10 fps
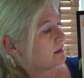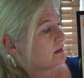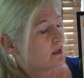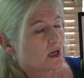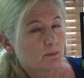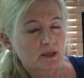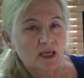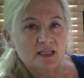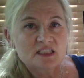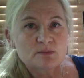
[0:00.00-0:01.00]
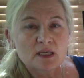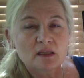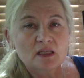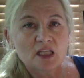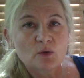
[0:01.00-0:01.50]
The uppercase B
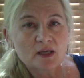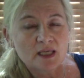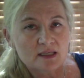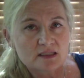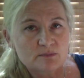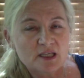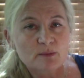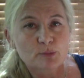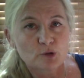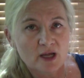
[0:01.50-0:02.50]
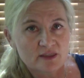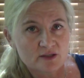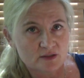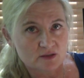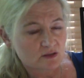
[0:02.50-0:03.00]
and the lowercase b are
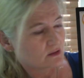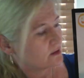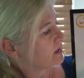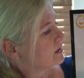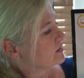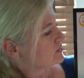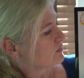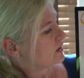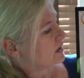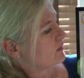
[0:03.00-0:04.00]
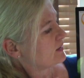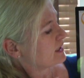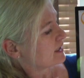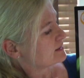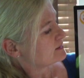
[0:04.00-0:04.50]
brothers. So the
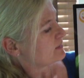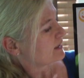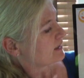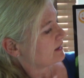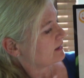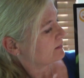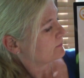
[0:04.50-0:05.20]
lowercase b